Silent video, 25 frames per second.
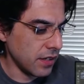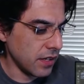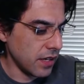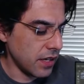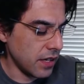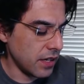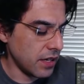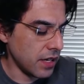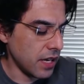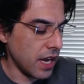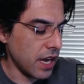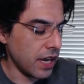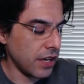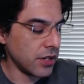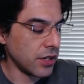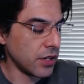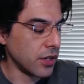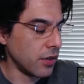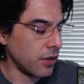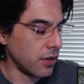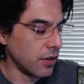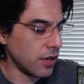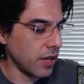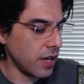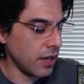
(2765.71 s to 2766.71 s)
I, I don't
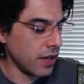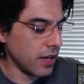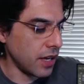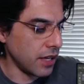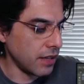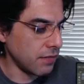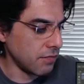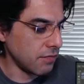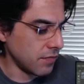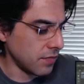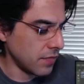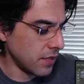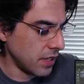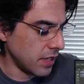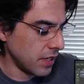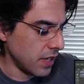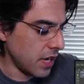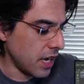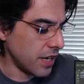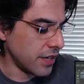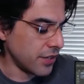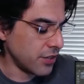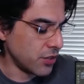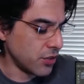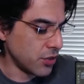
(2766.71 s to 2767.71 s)
know. I
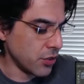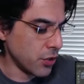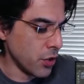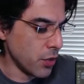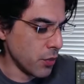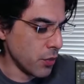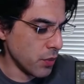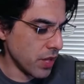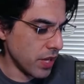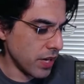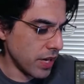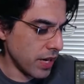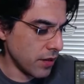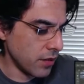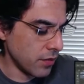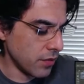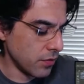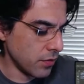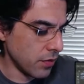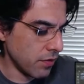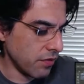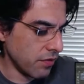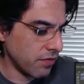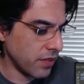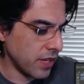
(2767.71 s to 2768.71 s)
I assume that I
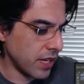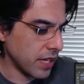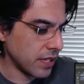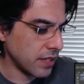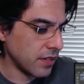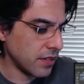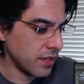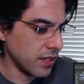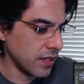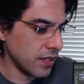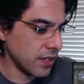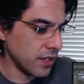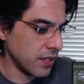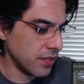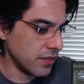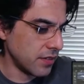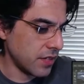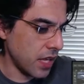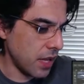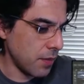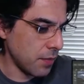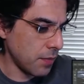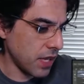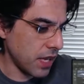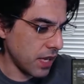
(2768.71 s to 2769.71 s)
reflect the the
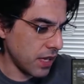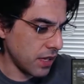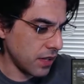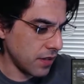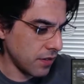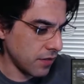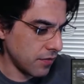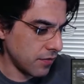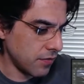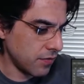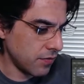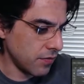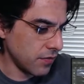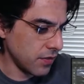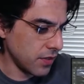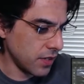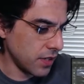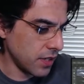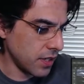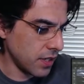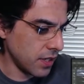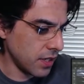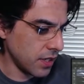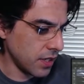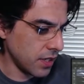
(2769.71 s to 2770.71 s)
same kind of
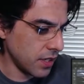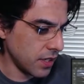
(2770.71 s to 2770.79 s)
uh,